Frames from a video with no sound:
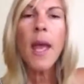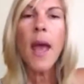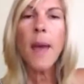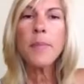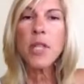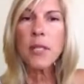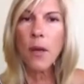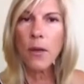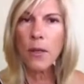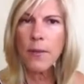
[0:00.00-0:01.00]
I'm just
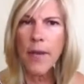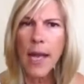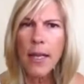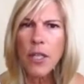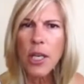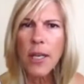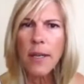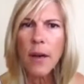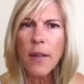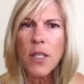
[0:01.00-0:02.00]
going to check
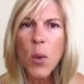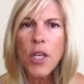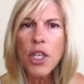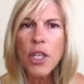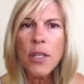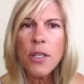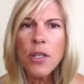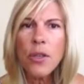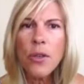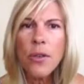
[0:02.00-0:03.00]
in on this question.
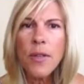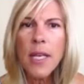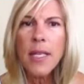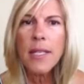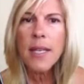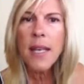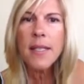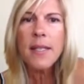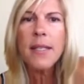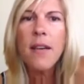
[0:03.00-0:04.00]
Do you think it's
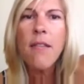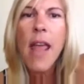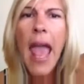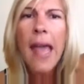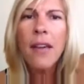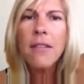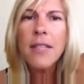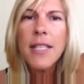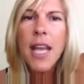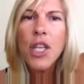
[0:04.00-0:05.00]
necessary? Hang on a
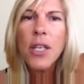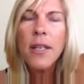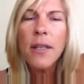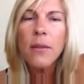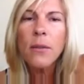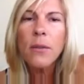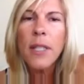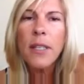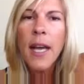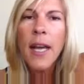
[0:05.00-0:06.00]
section. I
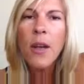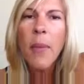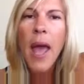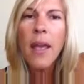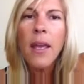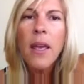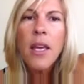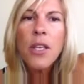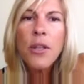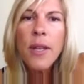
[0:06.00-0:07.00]
don't know how to go back.
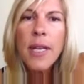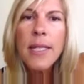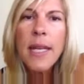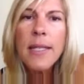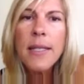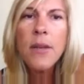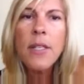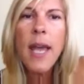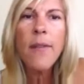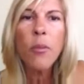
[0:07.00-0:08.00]
Do you think it's necessary
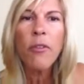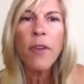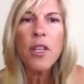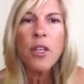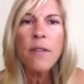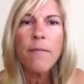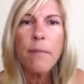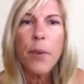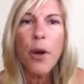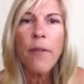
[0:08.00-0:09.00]
to have a professional
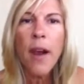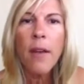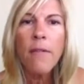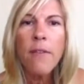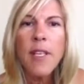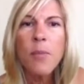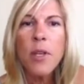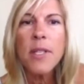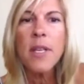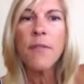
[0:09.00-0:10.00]
profile on
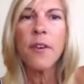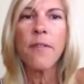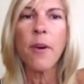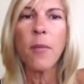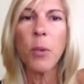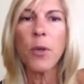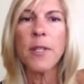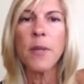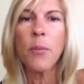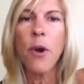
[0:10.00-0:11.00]
Facebook different from a
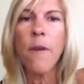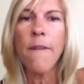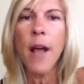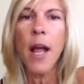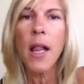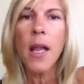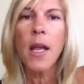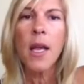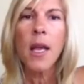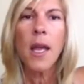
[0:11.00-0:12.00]
personal profile?
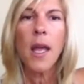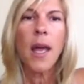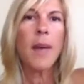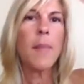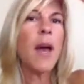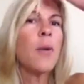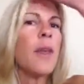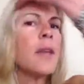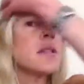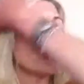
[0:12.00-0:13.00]
How are
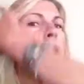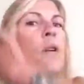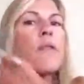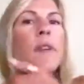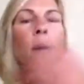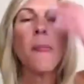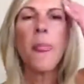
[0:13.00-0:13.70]
they interwoven?